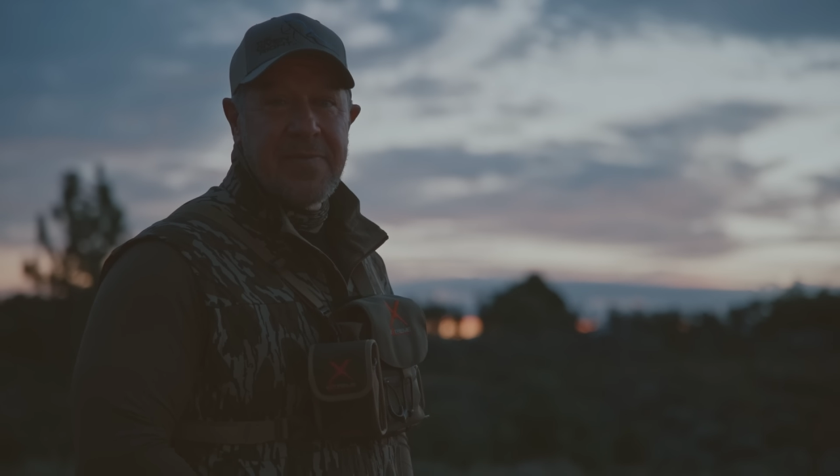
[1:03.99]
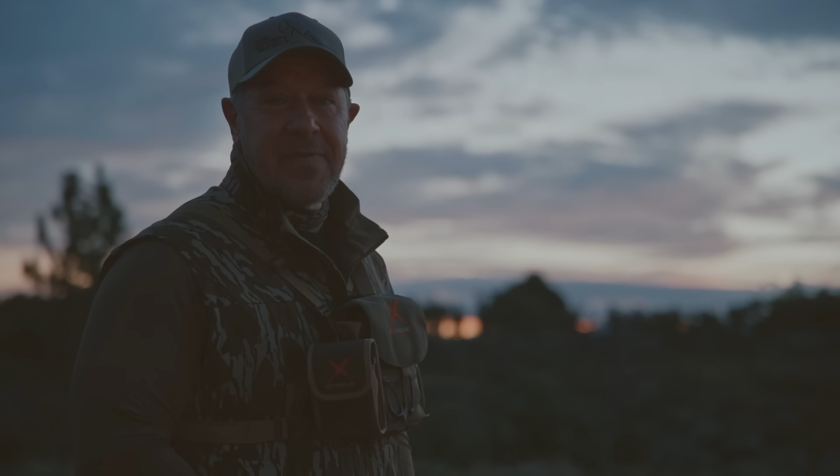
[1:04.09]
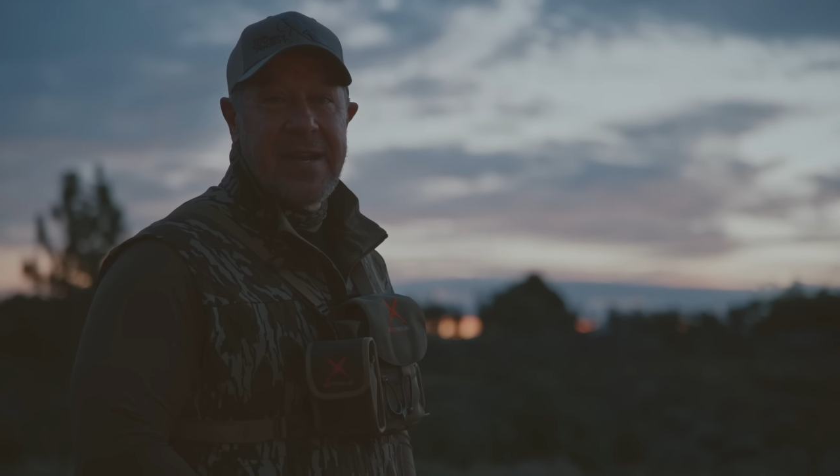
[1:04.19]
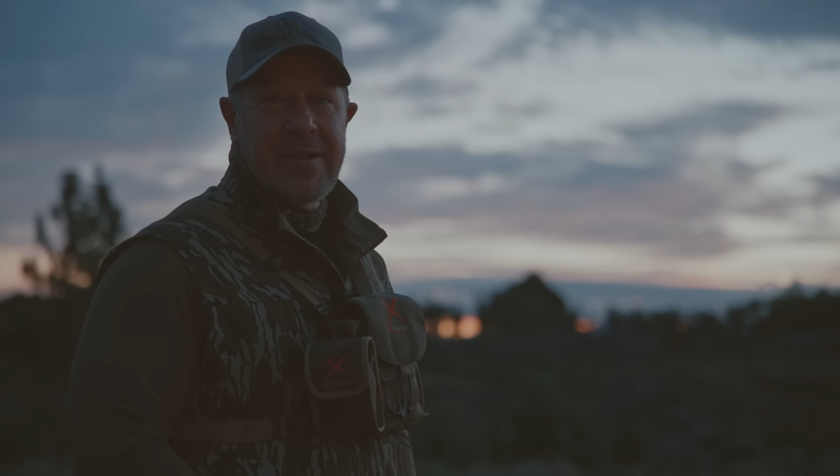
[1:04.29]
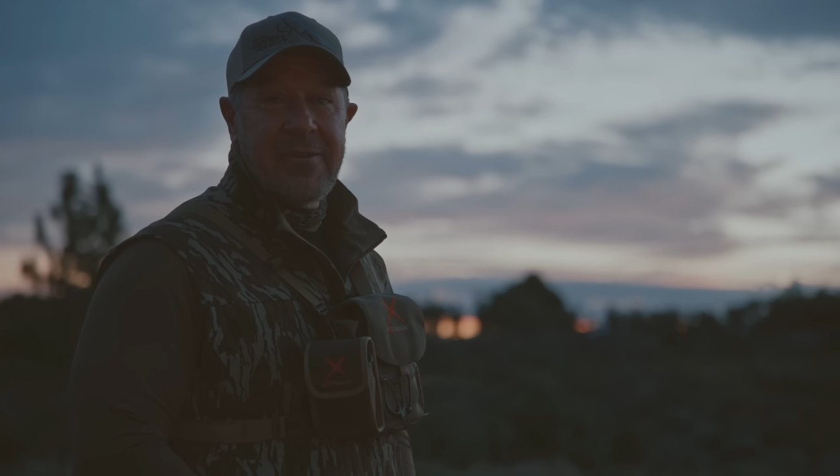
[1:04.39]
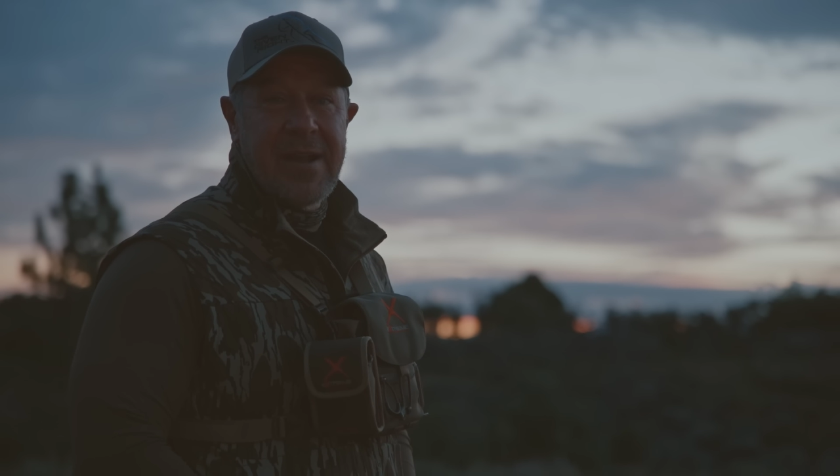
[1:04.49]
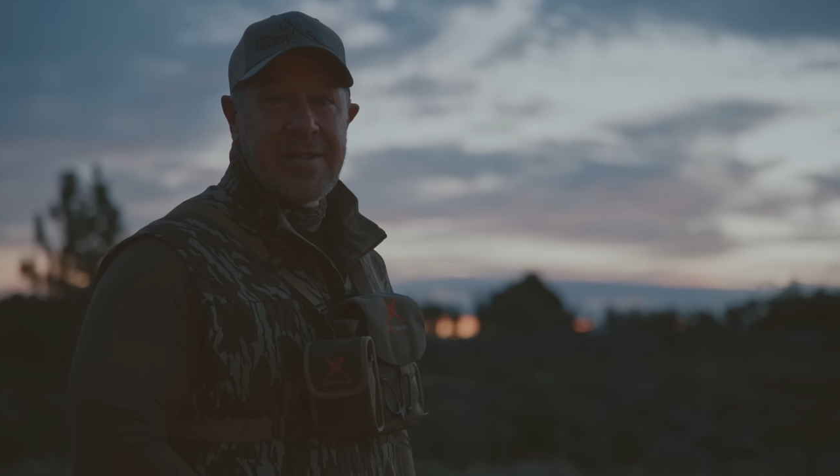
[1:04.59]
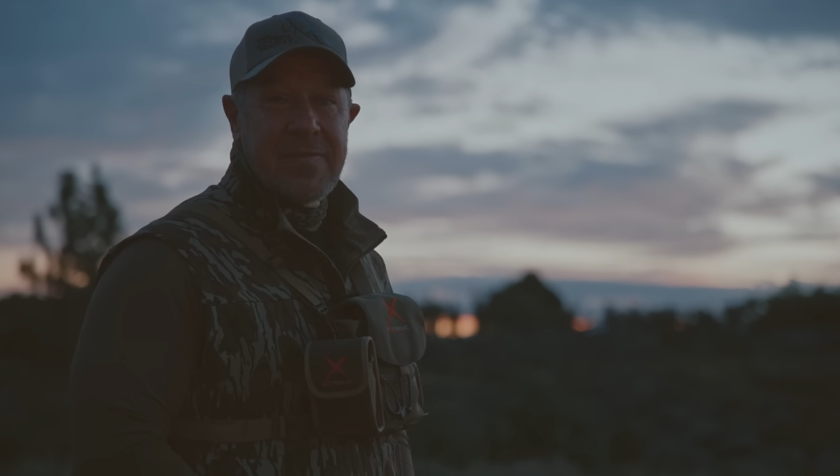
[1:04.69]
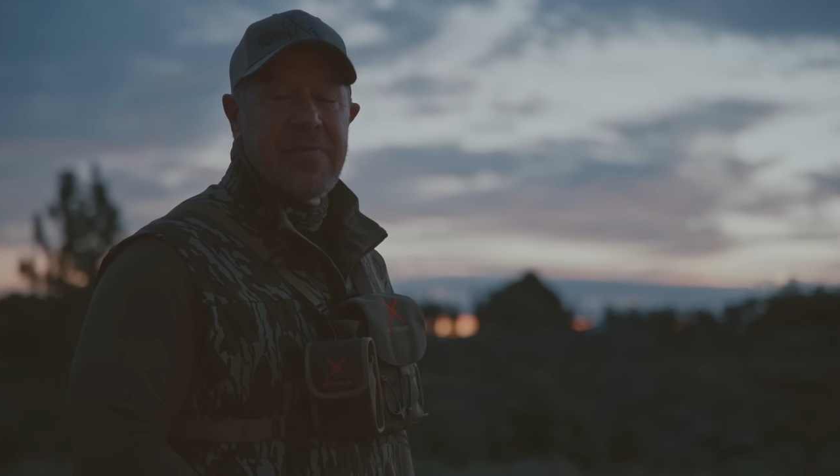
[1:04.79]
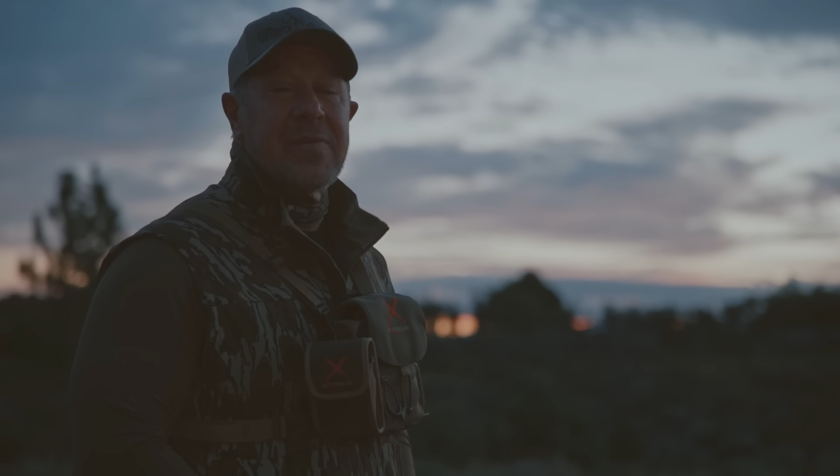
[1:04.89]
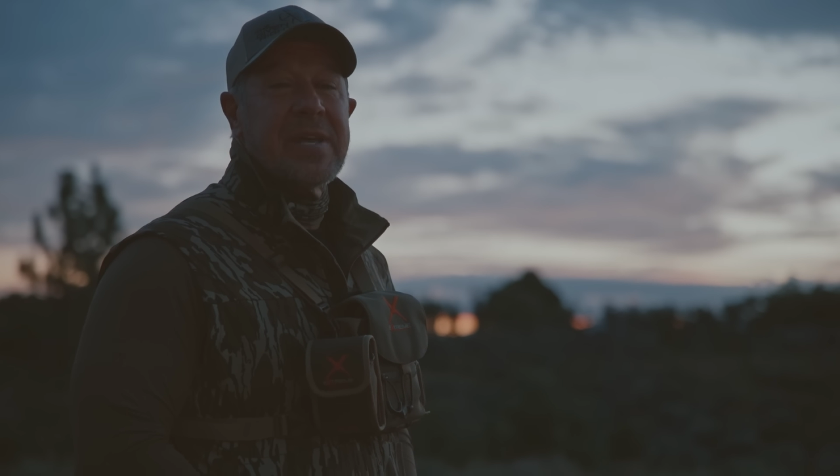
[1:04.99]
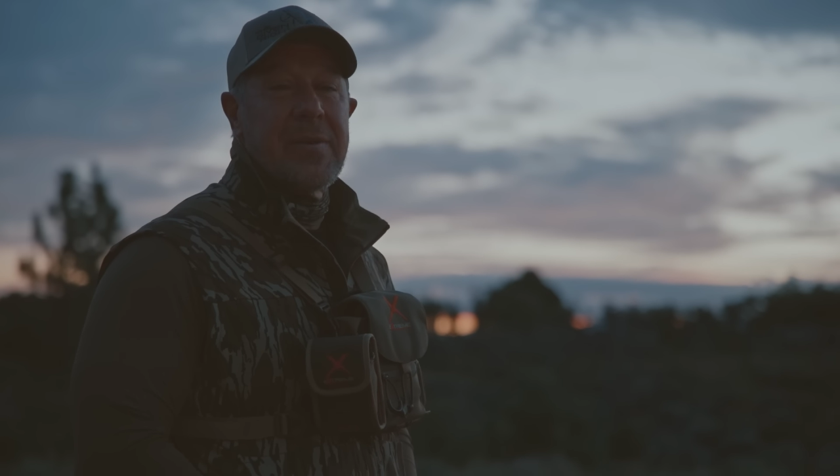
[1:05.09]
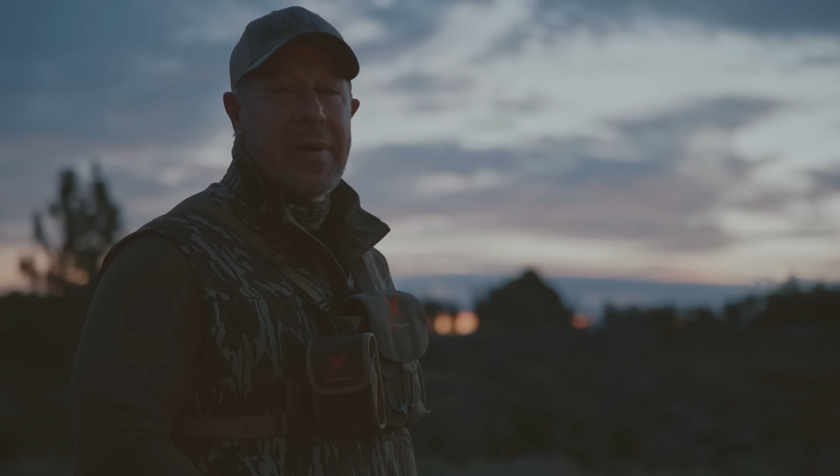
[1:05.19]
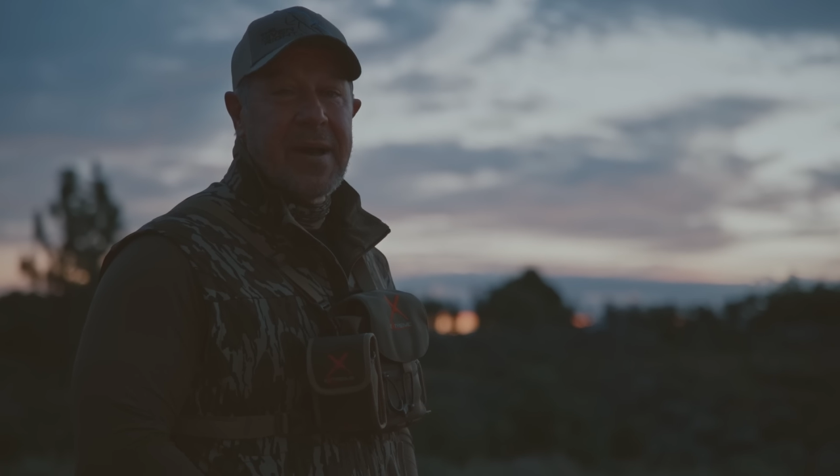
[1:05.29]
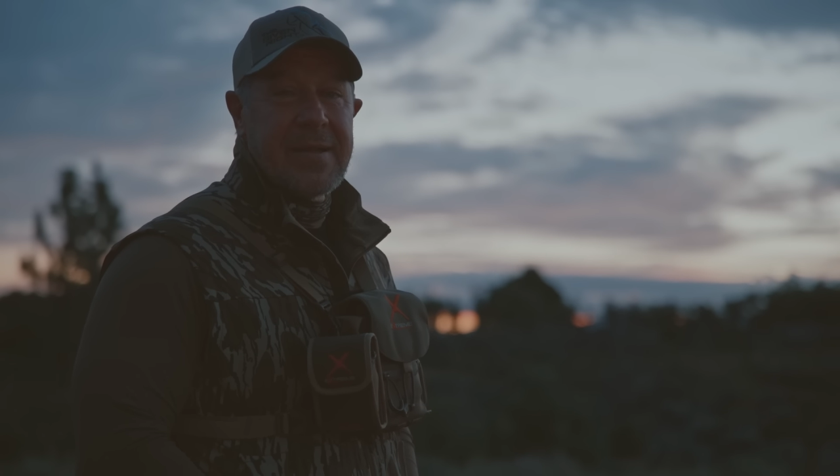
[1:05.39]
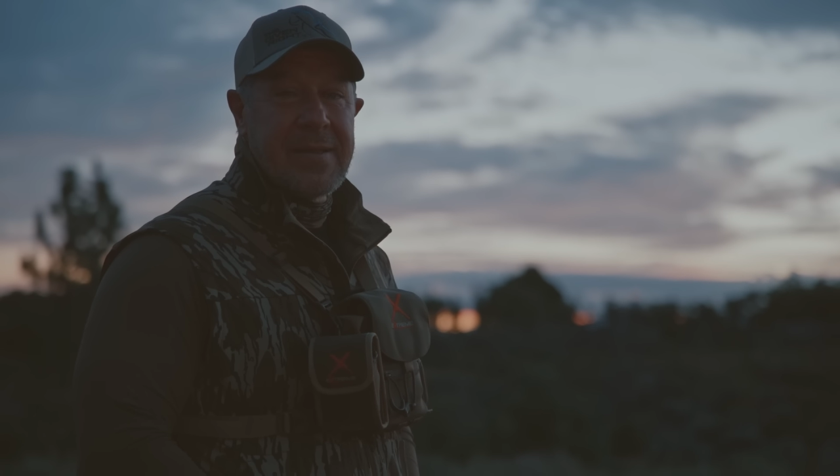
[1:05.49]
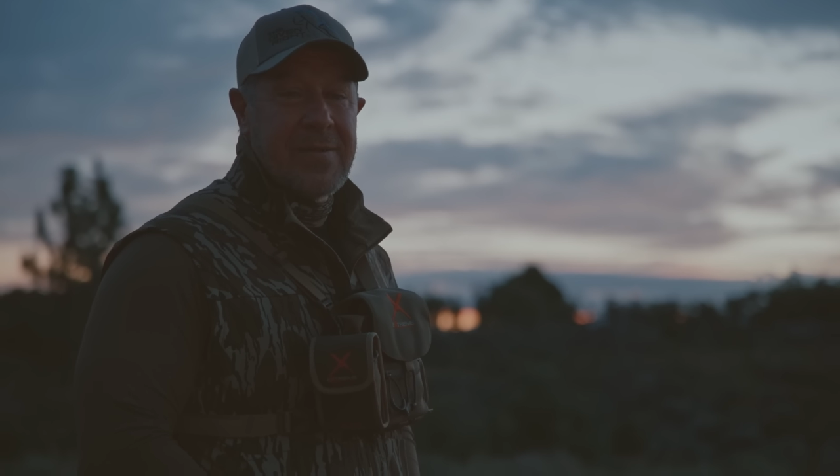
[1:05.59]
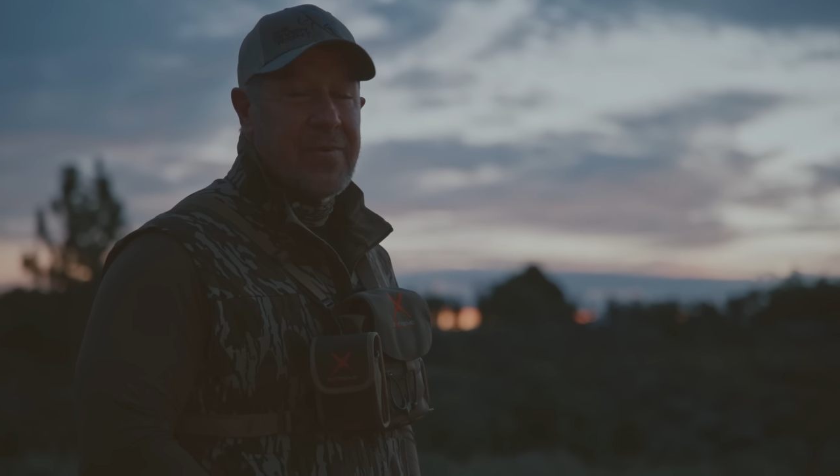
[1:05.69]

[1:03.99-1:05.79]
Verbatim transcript: feeding grounds before they go back to the